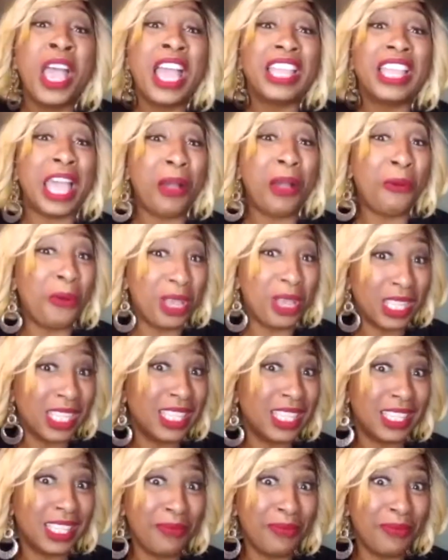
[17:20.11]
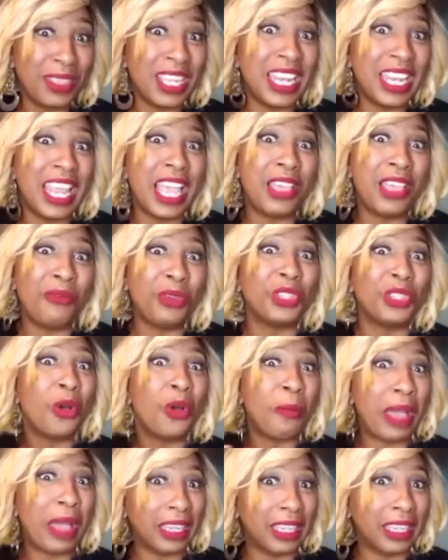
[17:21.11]
that wasn't something that was on
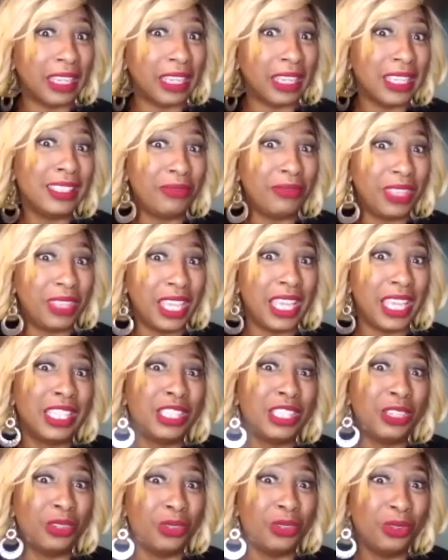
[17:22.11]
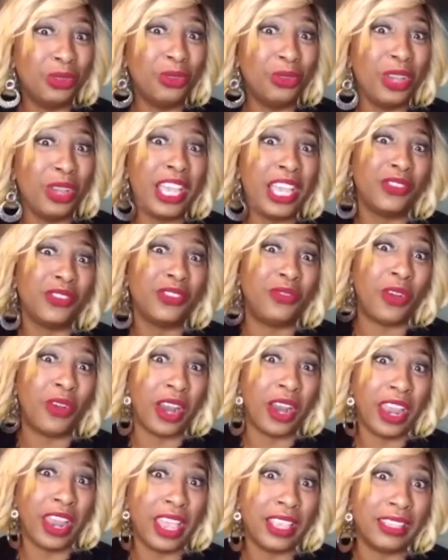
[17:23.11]
my list of things to do as
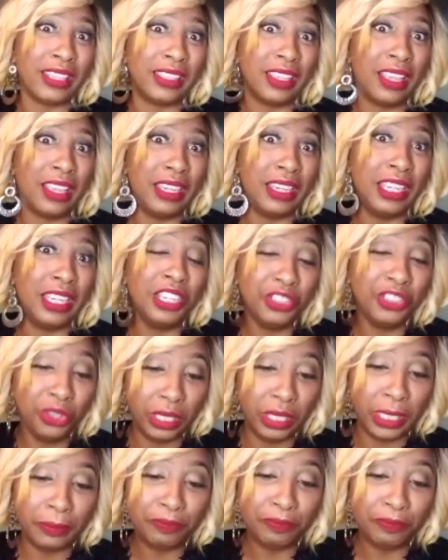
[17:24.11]
far as initially.